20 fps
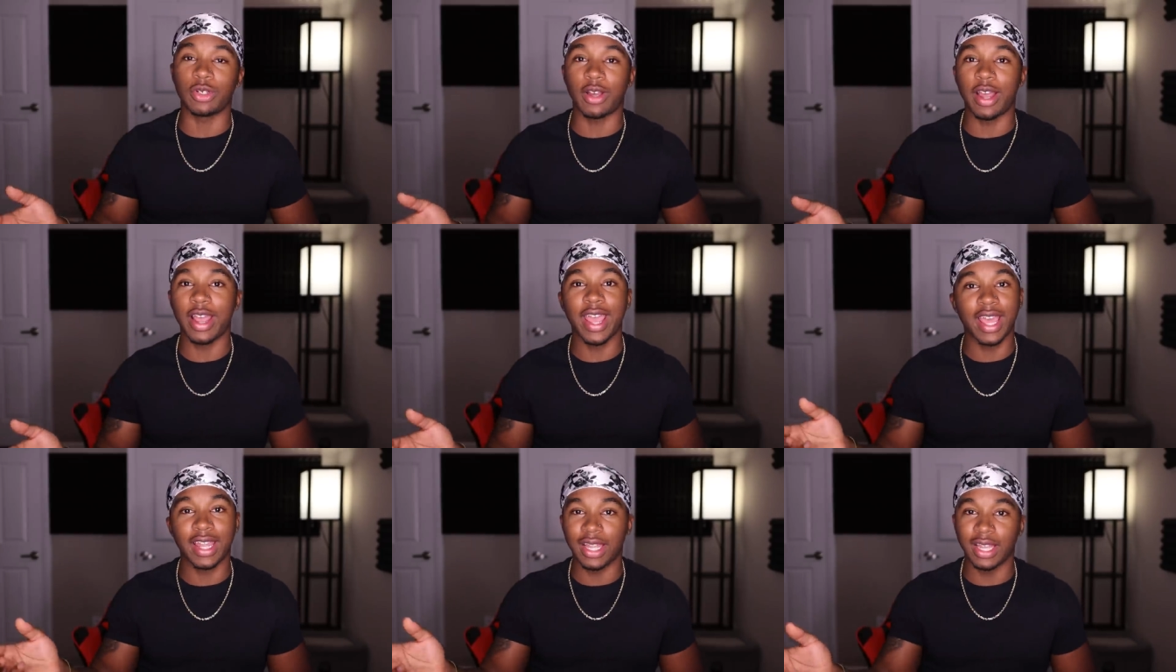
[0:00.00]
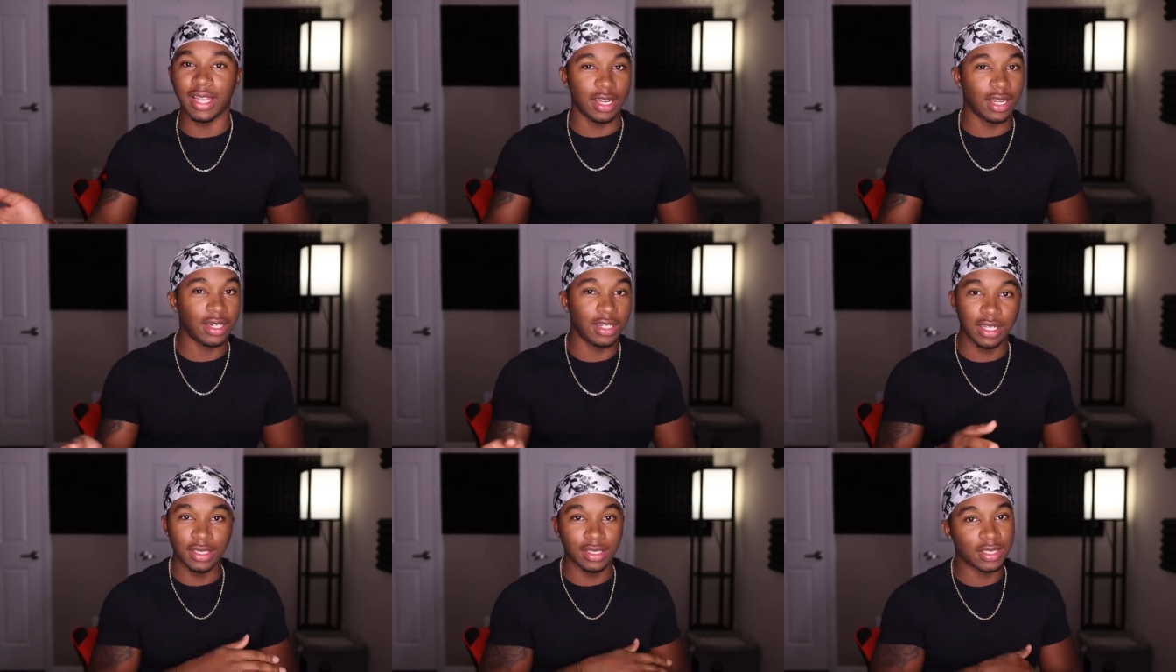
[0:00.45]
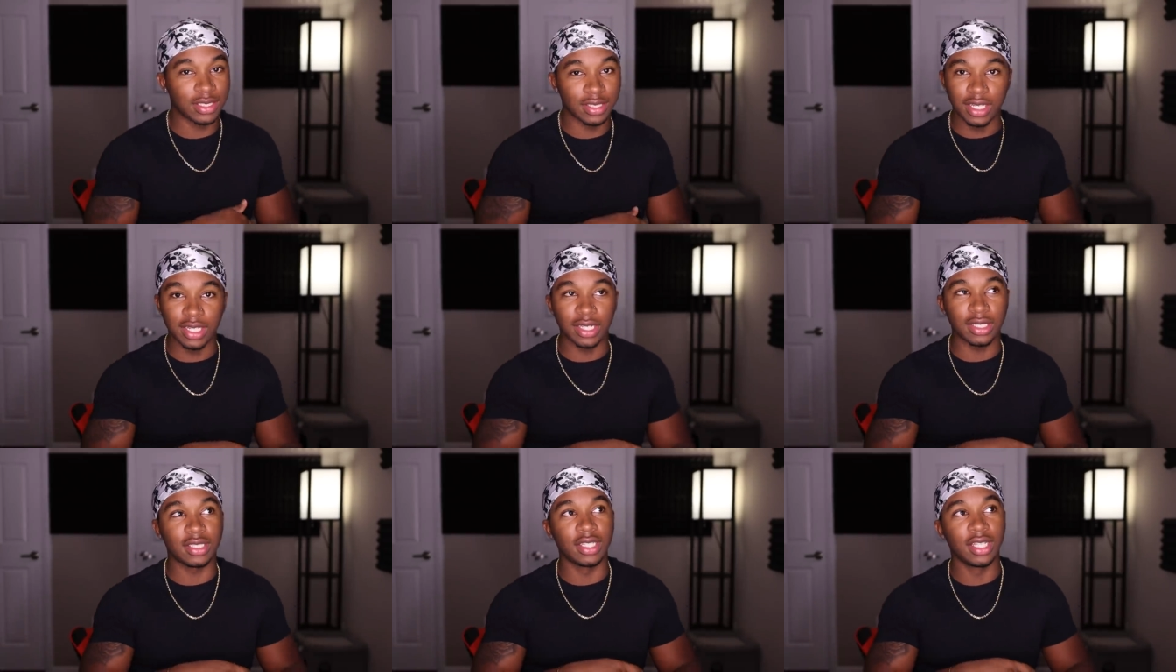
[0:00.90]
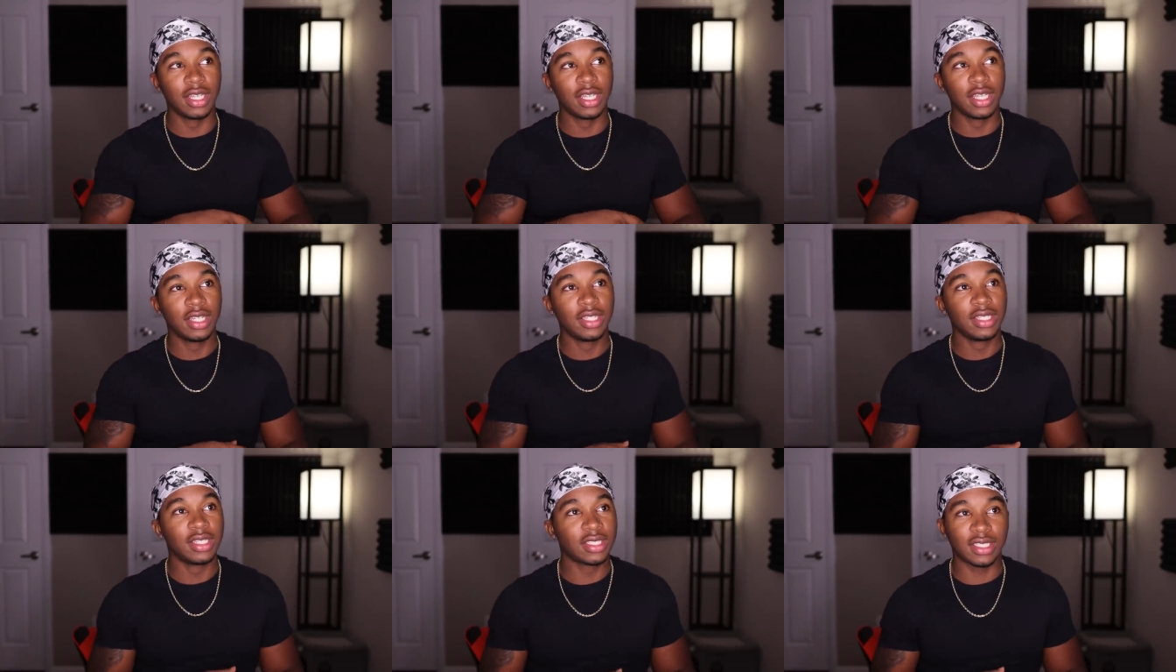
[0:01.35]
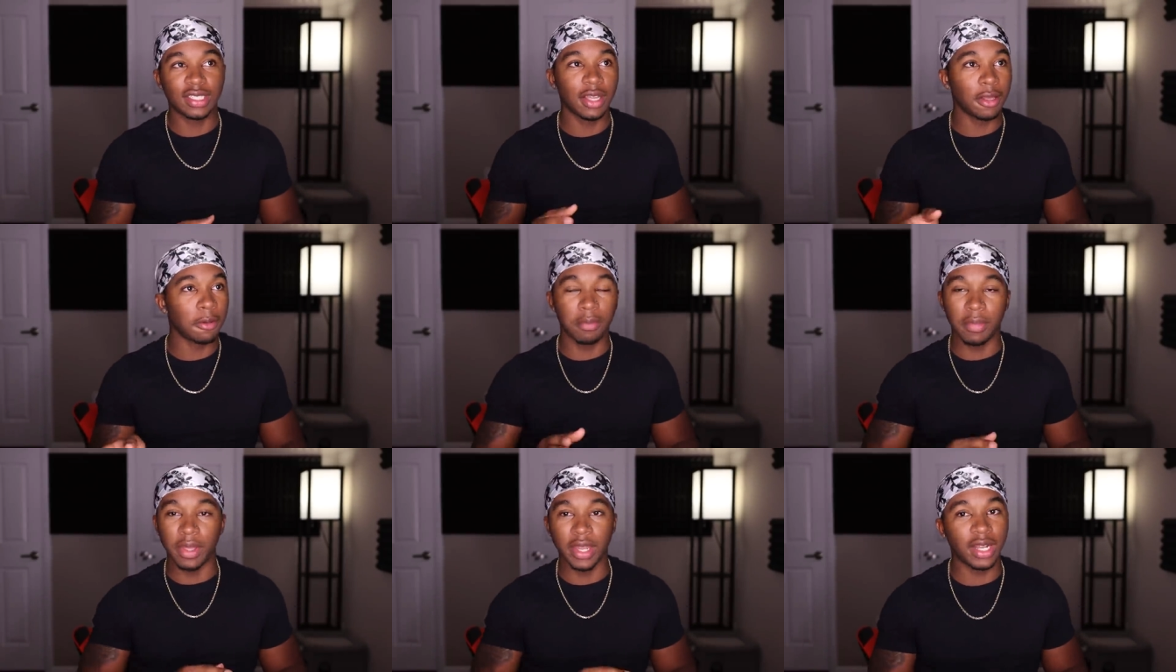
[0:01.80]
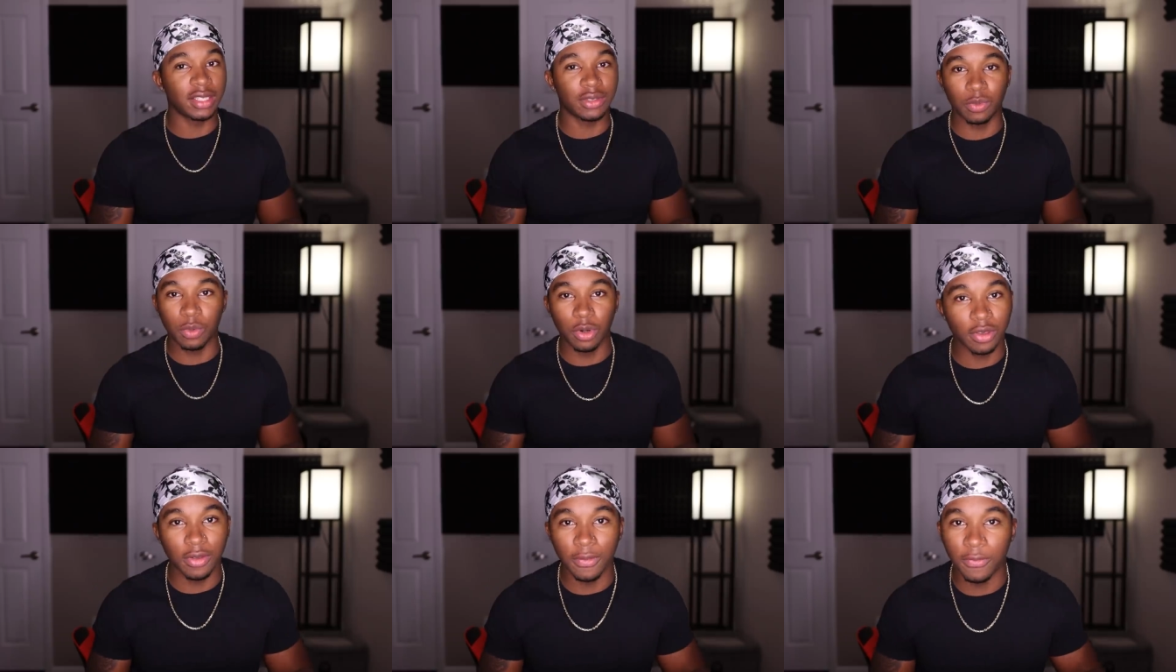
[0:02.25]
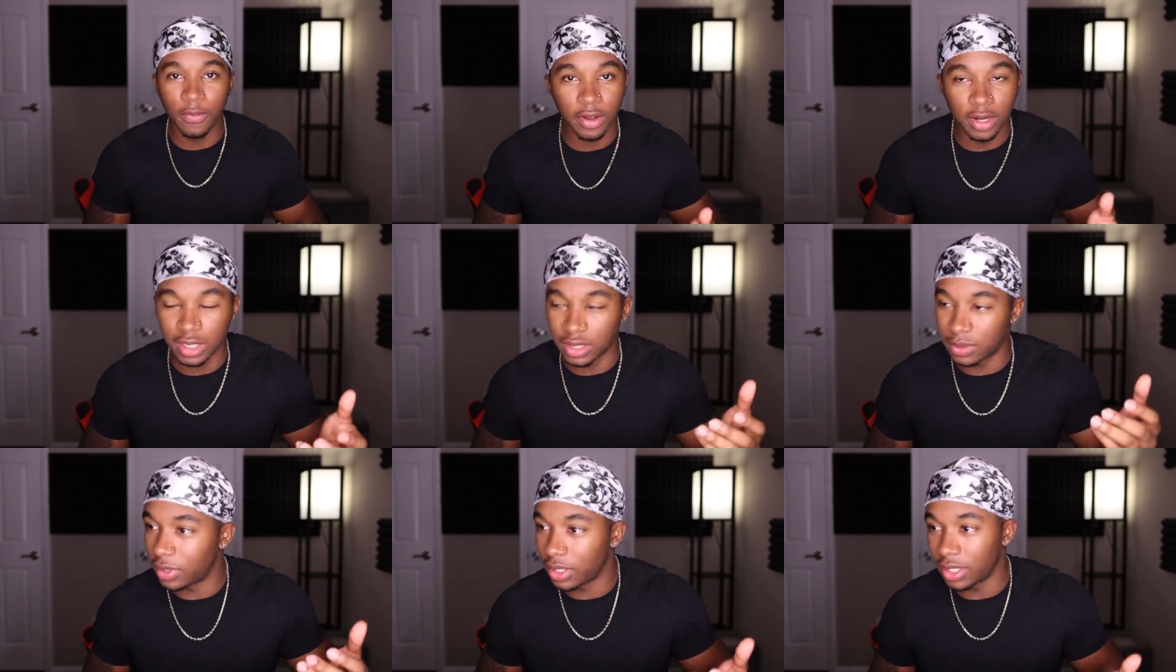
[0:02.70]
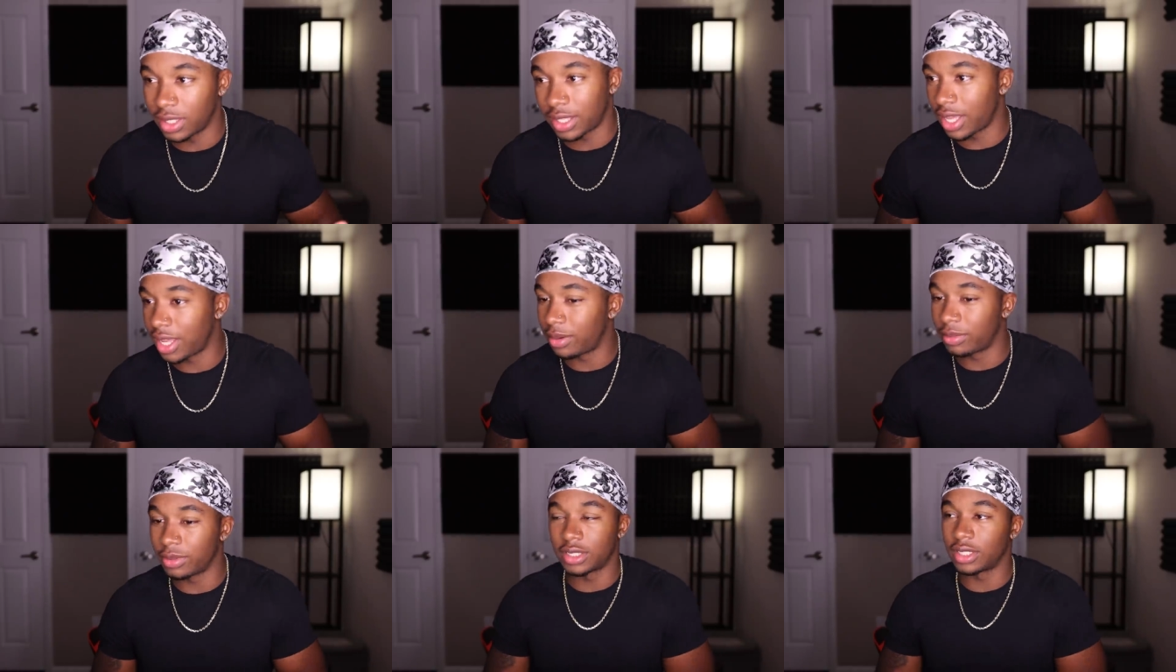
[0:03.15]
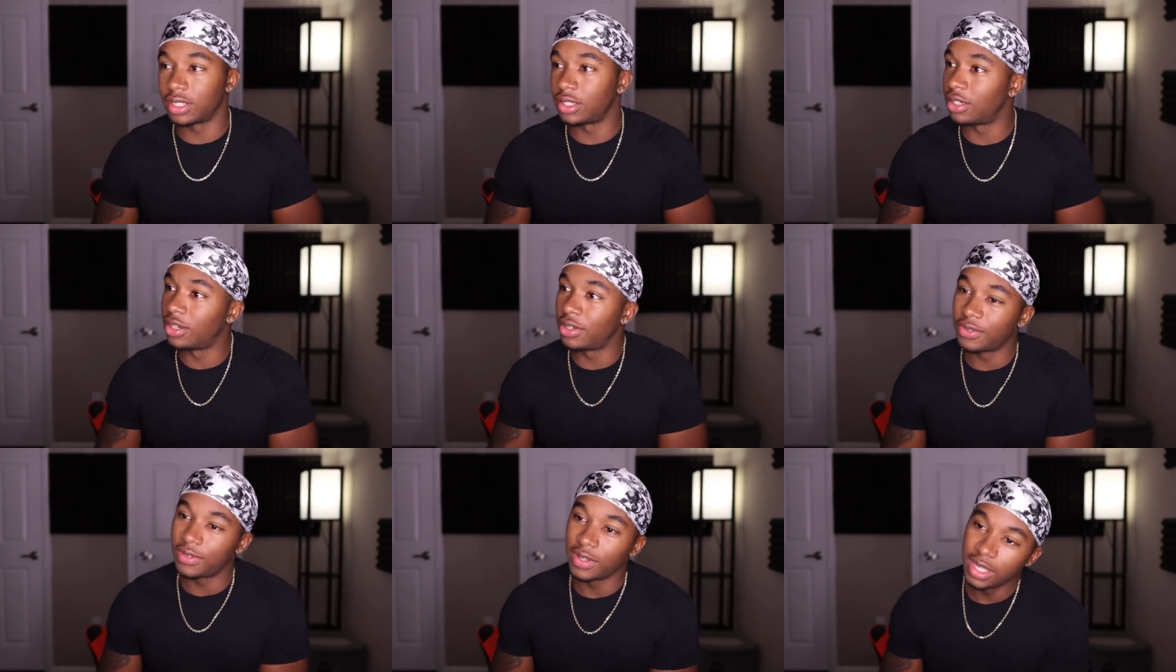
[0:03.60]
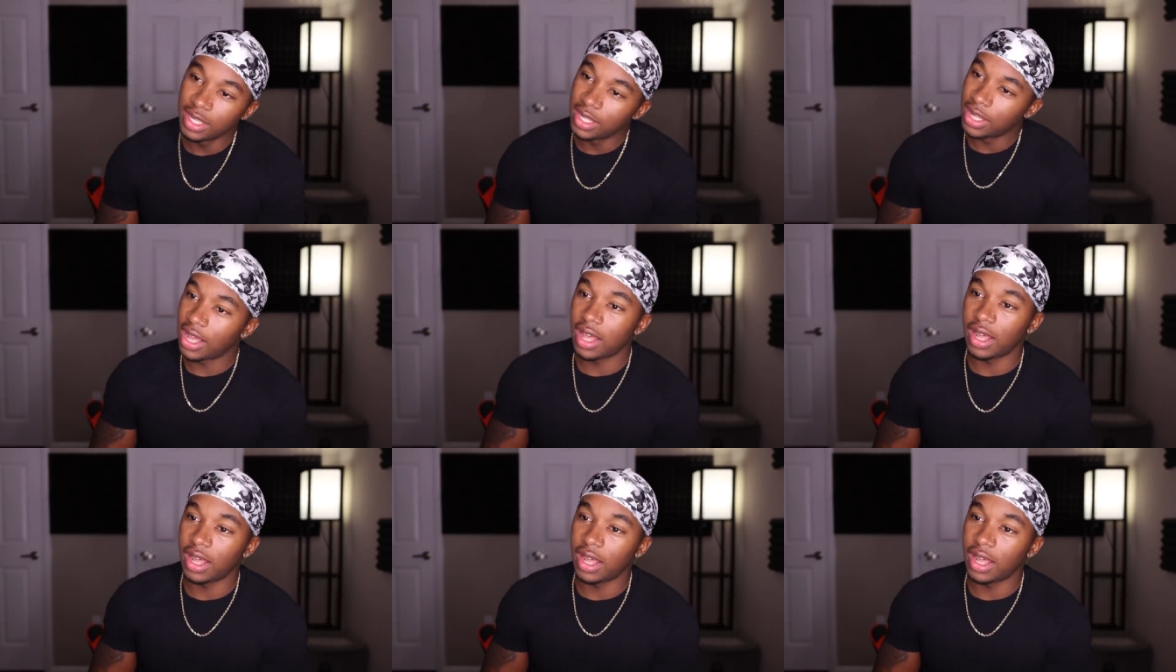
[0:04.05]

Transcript: So I had like another six something minutes worth of footage, but the camera shut off.